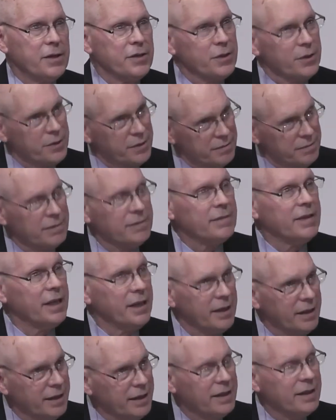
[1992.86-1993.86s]
So,
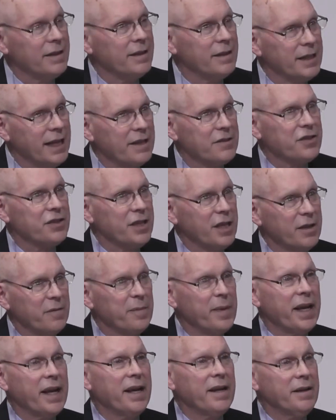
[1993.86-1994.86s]
he, as Son of
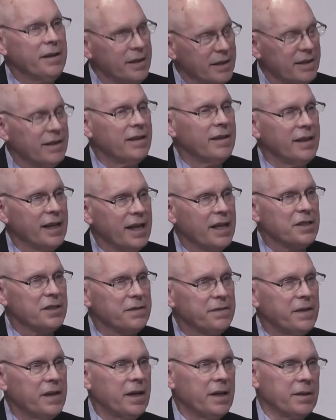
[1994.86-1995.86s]
Man, he has a
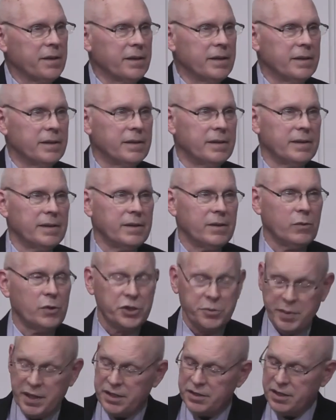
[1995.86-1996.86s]
Father,
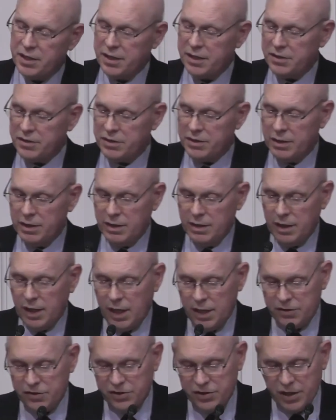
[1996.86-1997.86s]
which means he is
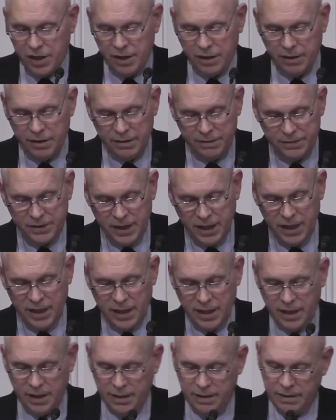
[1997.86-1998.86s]
a Son of
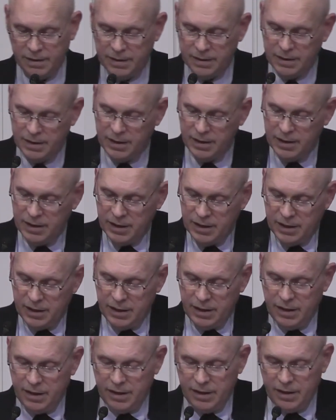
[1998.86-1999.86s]
God.
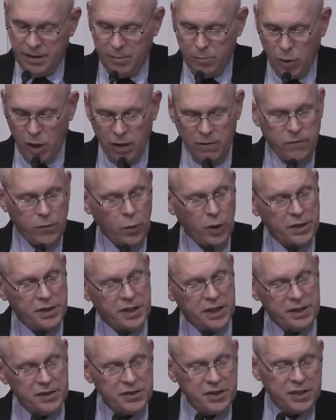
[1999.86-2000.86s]
Mark
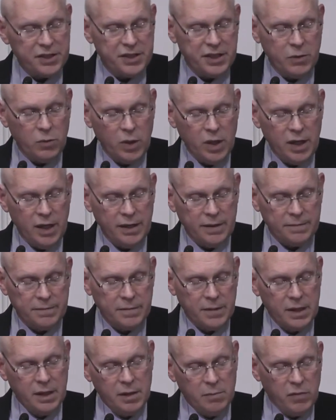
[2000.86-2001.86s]
14 61,
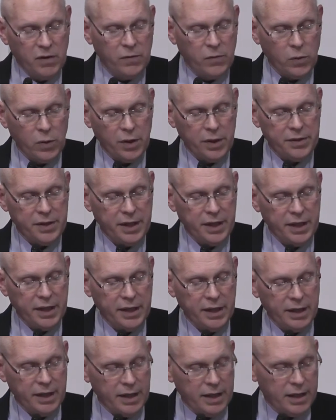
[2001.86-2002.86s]
before
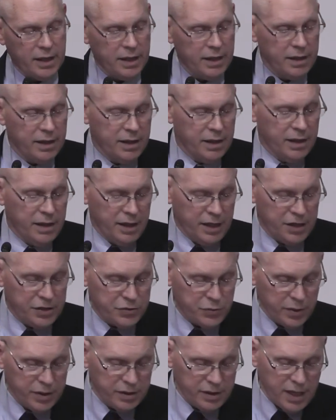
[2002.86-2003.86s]
the uh,
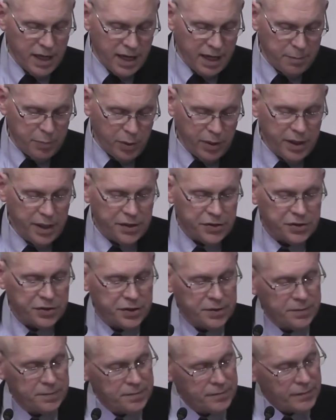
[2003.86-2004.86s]
Israel high
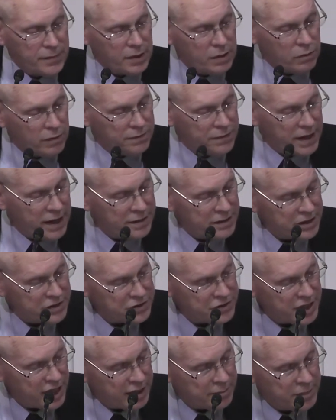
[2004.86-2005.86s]
priest, we find this
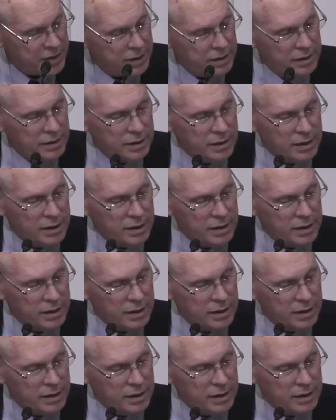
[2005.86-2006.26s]
statement